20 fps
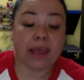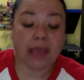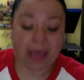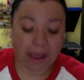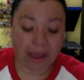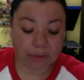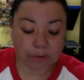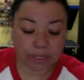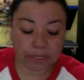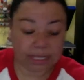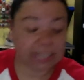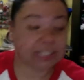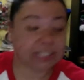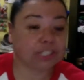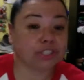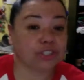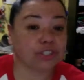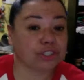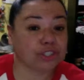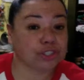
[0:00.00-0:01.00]
I would like
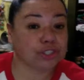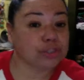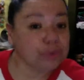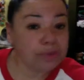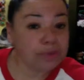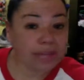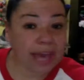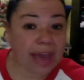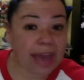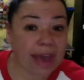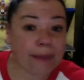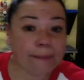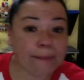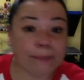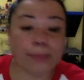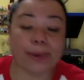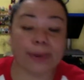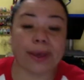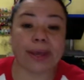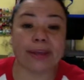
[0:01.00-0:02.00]
to do that,
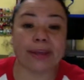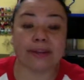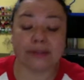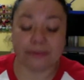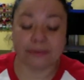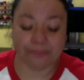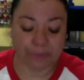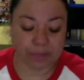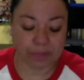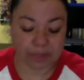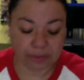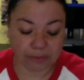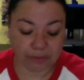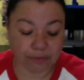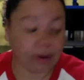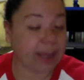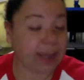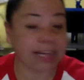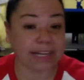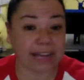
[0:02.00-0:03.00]
but
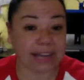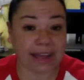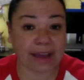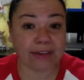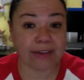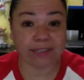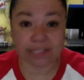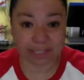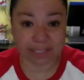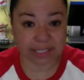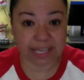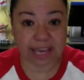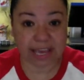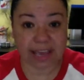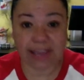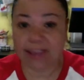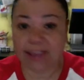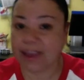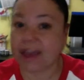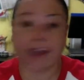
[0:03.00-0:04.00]
right now,
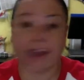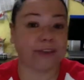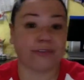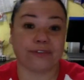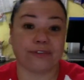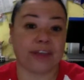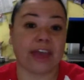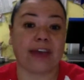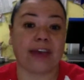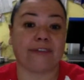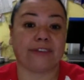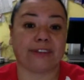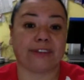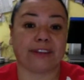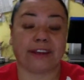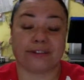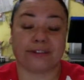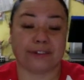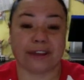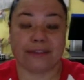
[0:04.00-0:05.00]
today, I don't have it.
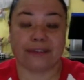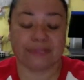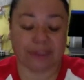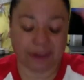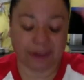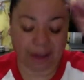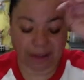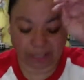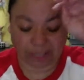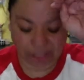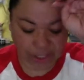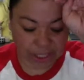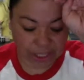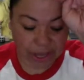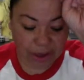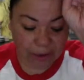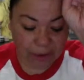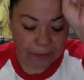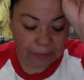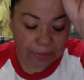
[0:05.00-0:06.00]
I don't have the knowledge. So